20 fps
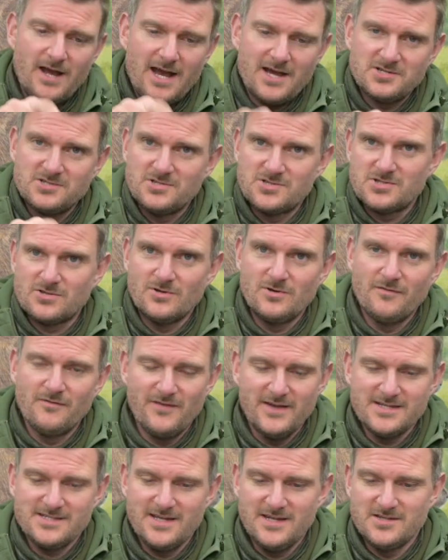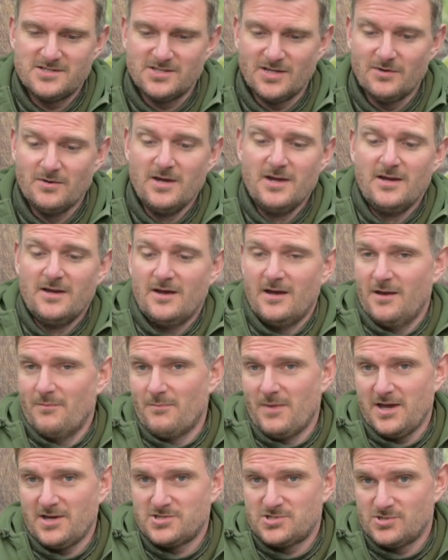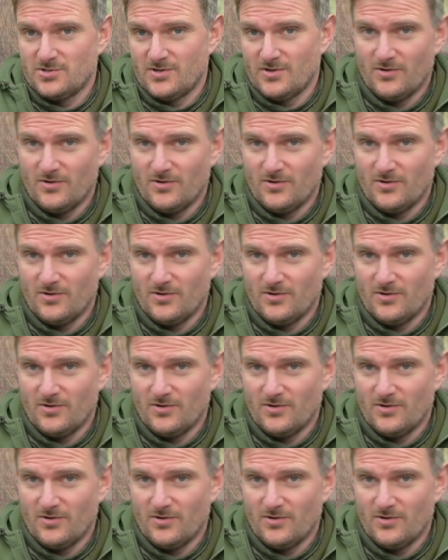action screw fits into and makes sure